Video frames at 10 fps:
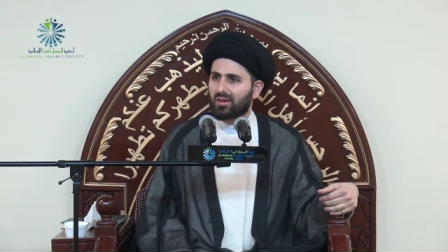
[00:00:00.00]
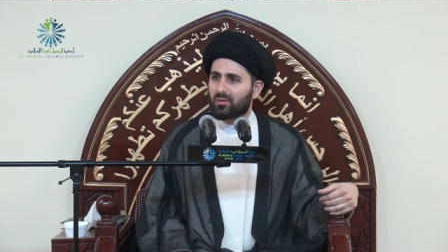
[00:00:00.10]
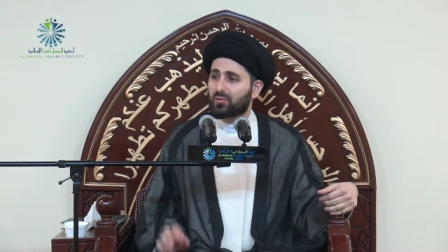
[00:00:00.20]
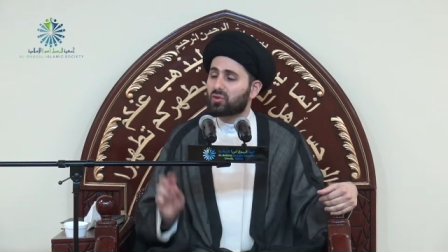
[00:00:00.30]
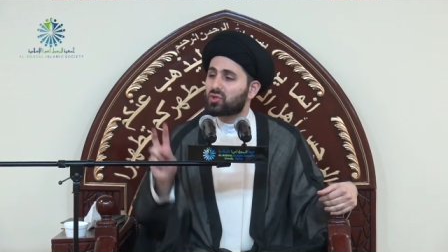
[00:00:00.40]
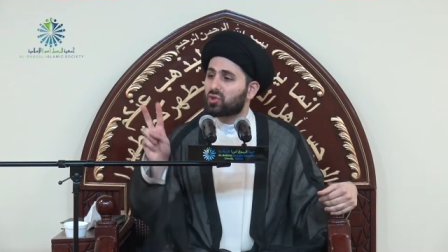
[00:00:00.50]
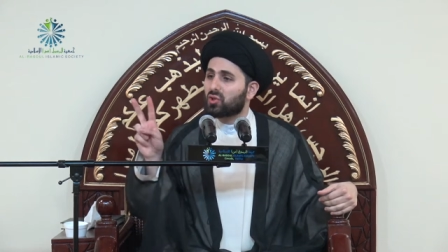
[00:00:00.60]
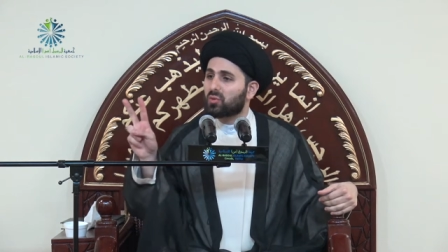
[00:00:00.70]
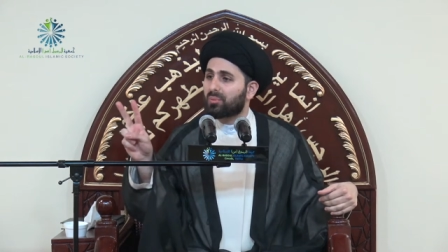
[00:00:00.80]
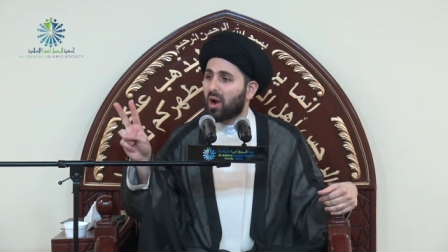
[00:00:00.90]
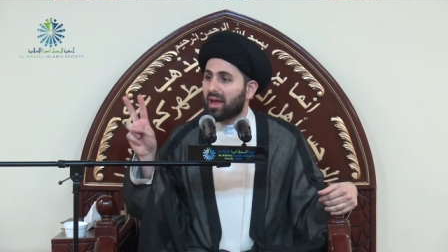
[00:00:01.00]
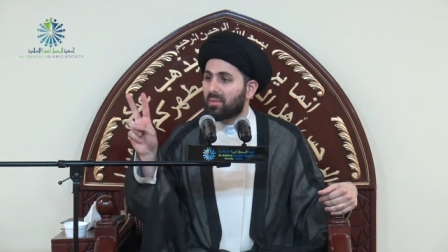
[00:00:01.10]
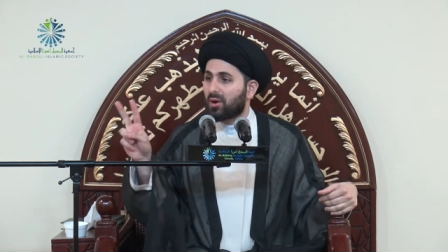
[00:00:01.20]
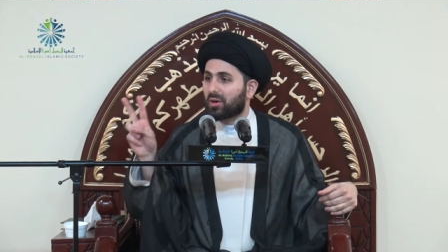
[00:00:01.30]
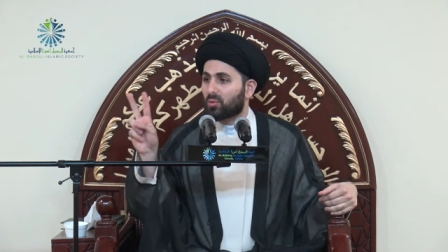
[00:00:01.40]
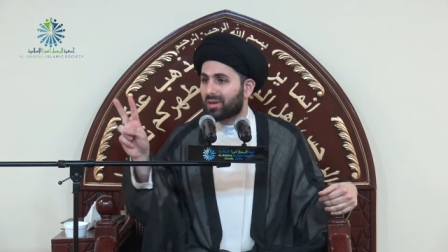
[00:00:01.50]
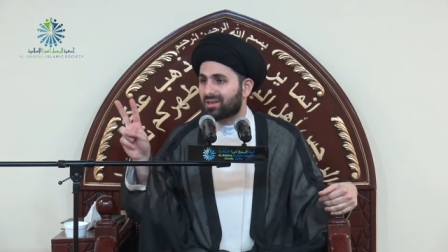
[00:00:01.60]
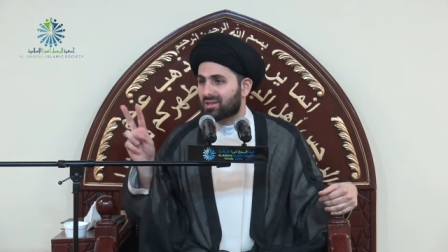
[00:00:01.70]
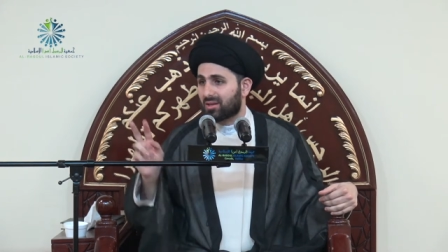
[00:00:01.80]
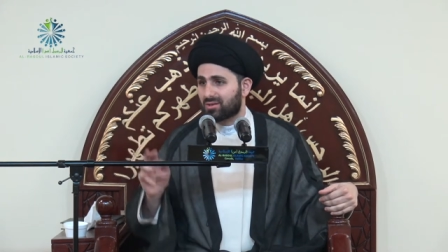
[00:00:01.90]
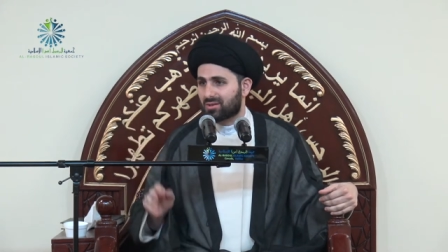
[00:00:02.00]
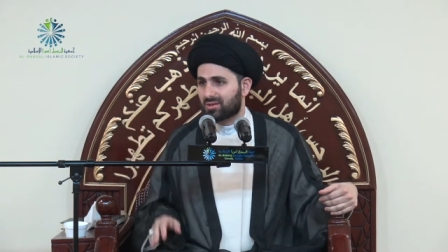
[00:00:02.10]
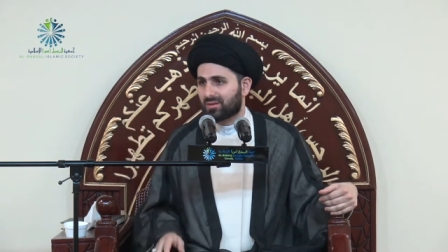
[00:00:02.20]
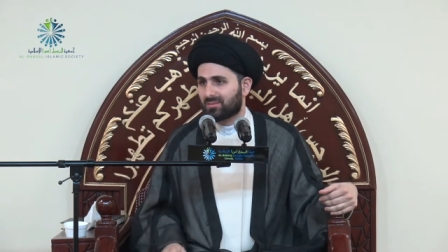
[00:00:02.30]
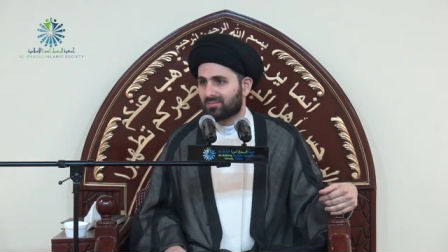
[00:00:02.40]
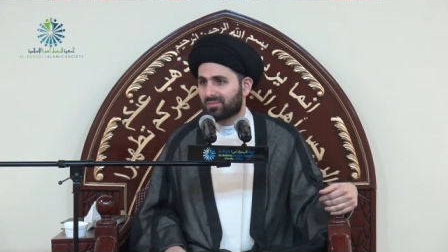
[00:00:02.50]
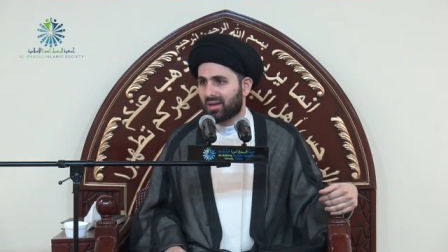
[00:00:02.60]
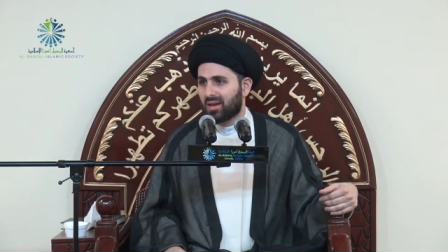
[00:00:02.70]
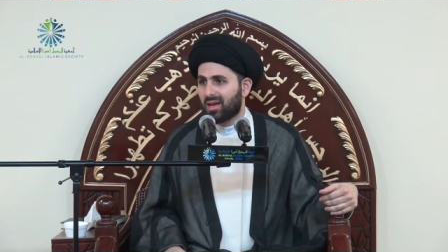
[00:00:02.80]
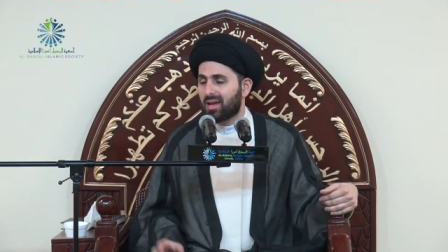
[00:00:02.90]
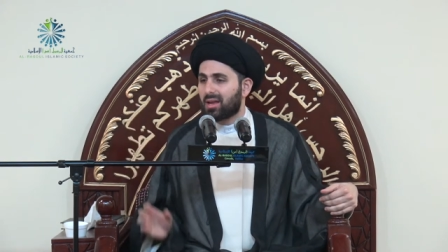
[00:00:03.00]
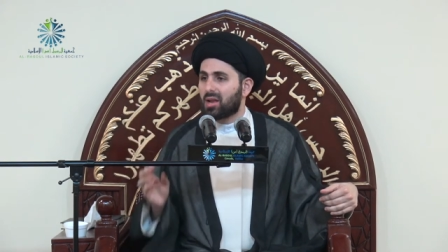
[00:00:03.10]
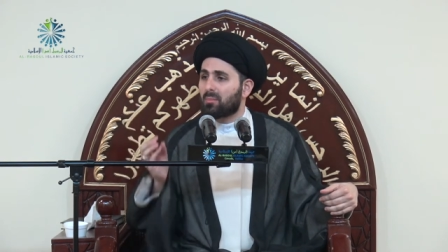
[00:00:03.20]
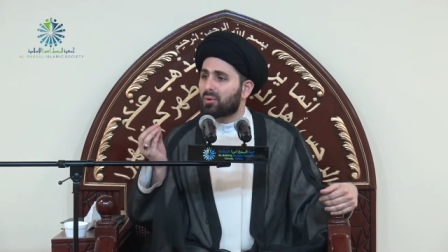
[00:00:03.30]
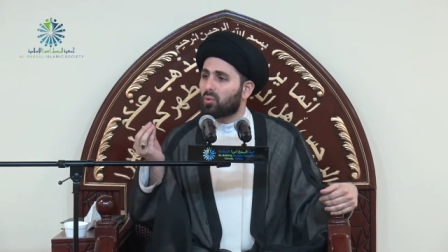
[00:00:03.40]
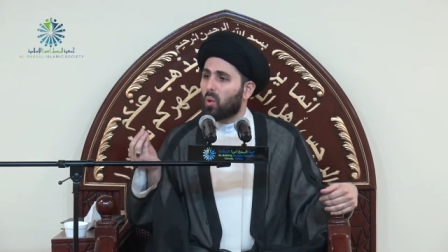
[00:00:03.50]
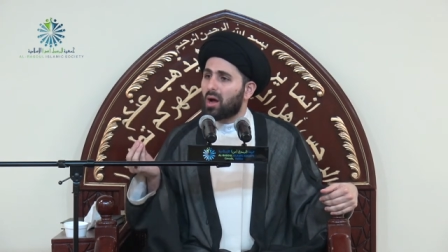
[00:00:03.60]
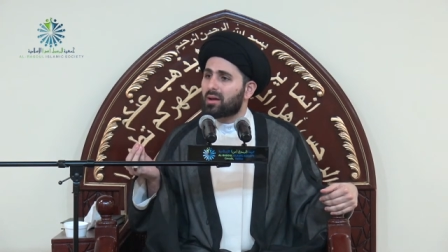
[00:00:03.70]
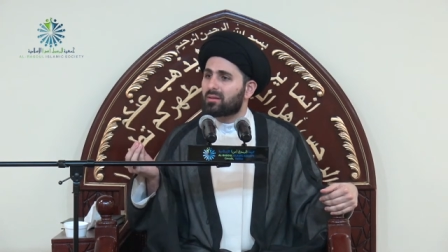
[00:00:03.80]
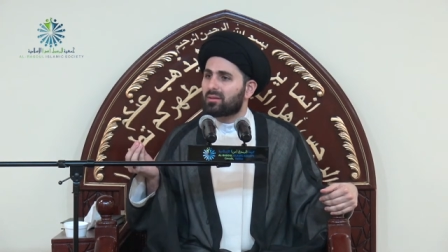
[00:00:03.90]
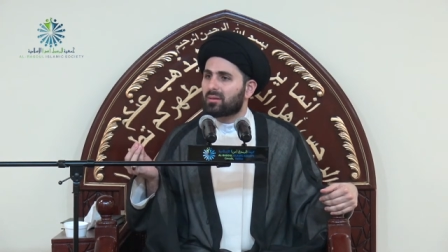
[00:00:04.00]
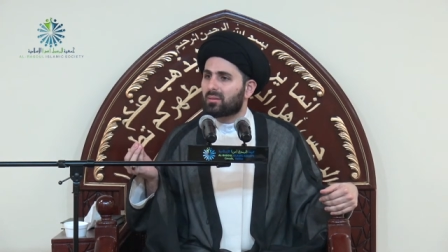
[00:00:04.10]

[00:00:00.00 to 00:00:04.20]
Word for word: For two primary reasons. Number one,